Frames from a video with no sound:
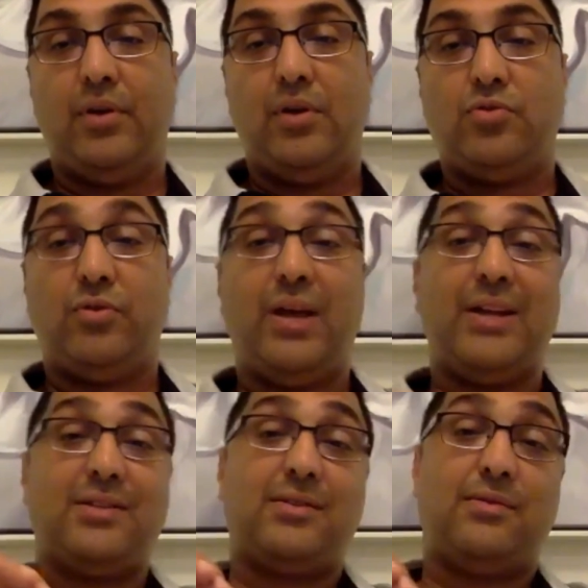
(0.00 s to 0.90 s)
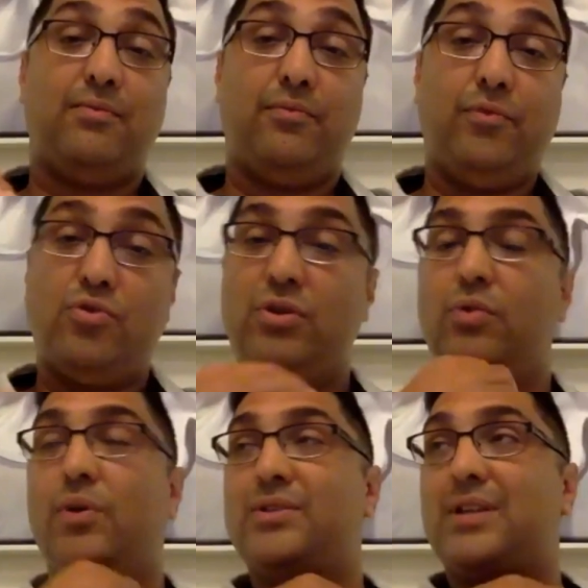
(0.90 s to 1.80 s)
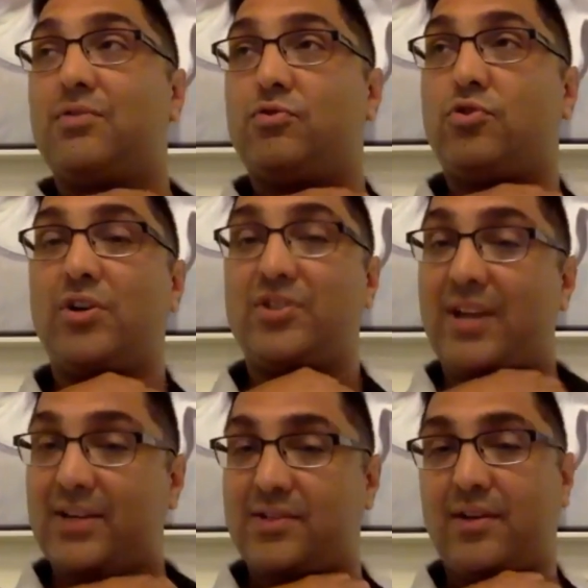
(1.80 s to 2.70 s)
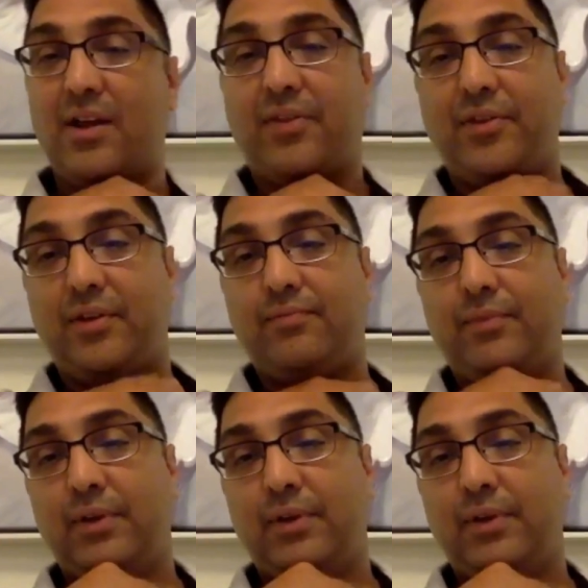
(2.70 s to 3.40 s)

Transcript: So that's usually the ones that charge next to nothing